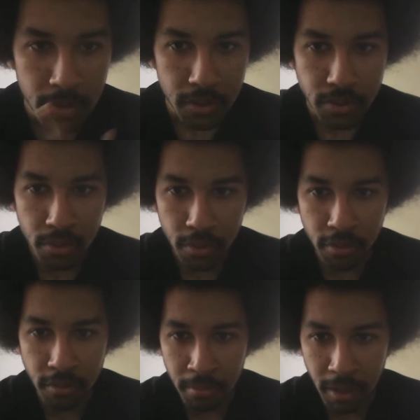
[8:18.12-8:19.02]

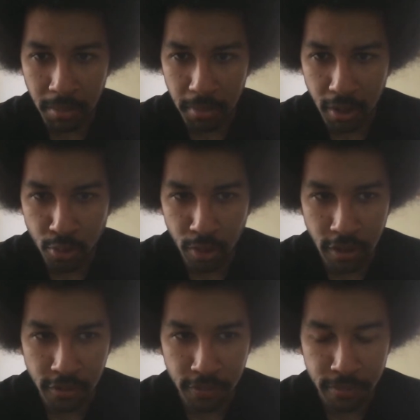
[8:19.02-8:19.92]
shortest might be
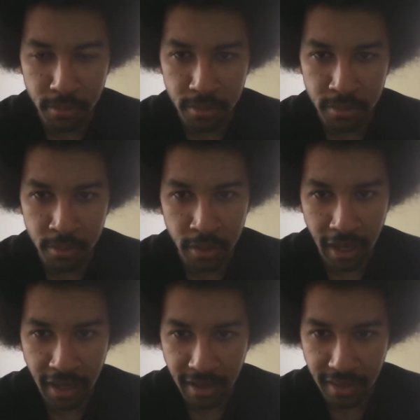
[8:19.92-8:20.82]
Crazed Fruit at only
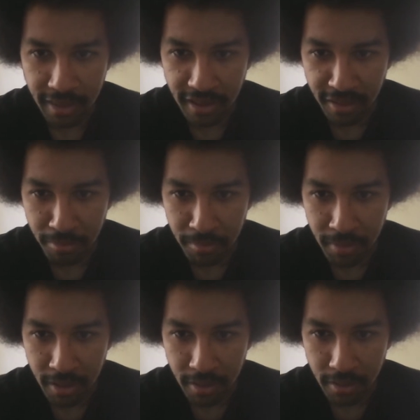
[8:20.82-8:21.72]
86
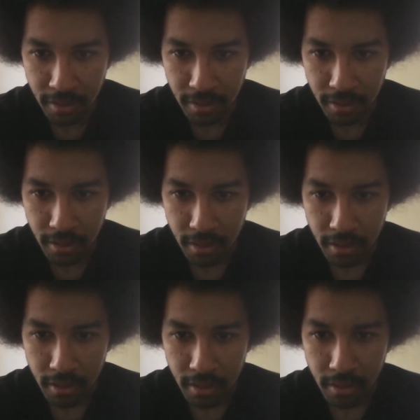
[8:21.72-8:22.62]
minutes.
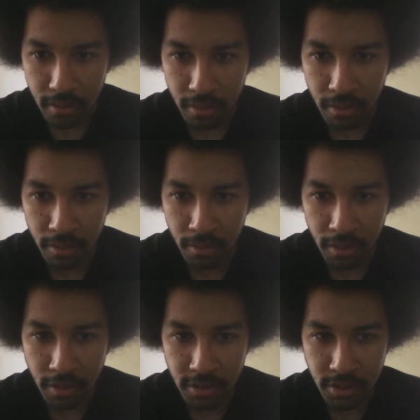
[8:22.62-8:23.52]
You see, is there
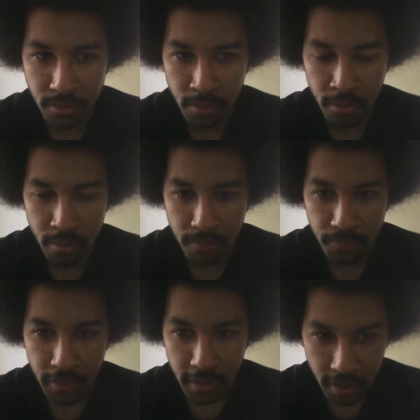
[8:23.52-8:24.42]
anything shorter?
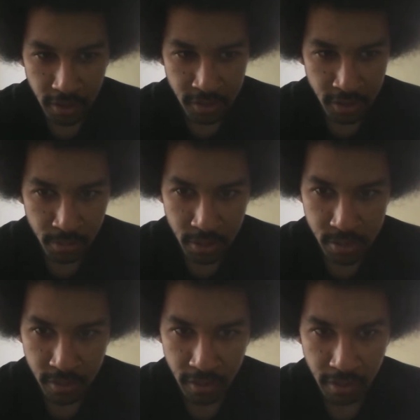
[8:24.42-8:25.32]

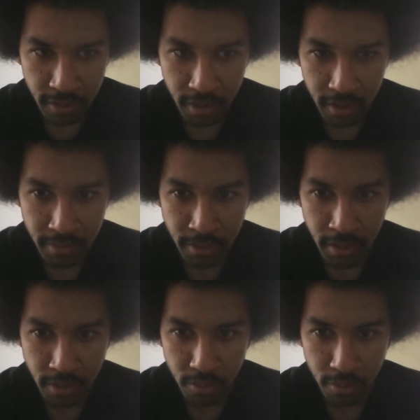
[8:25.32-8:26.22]
Generation is 87.
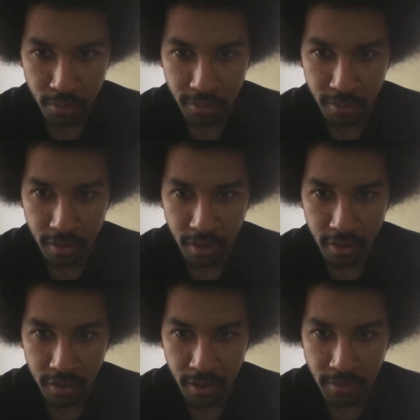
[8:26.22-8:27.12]
Young Torless is
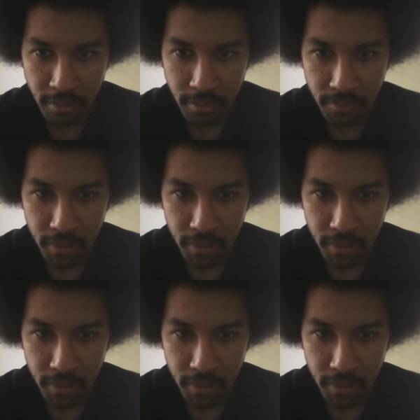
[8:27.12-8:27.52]
87.